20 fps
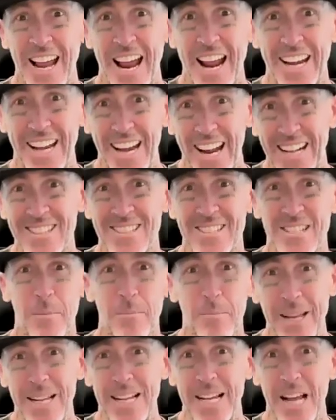and ends
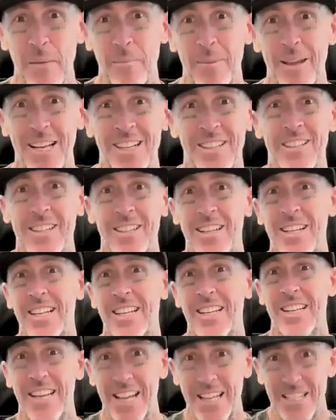up becoming
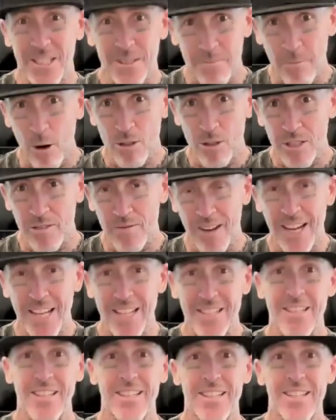less
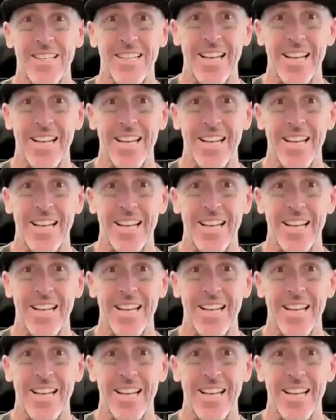motivated,